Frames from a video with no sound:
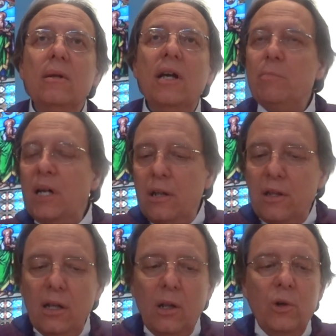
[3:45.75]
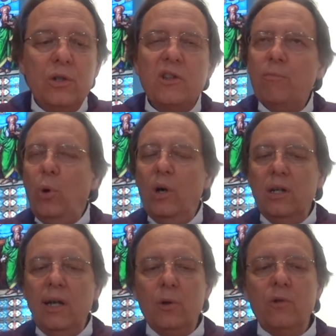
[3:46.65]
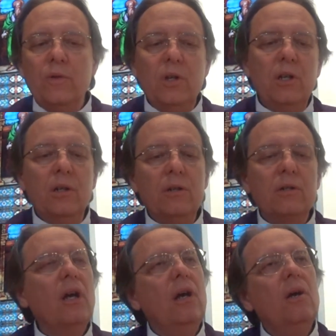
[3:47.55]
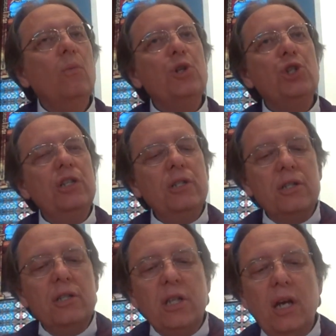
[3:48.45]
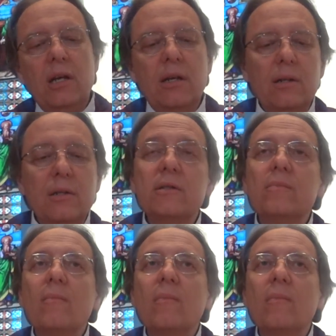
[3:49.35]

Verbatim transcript: As many theologians have pointed out over the years, what Jesus is saying is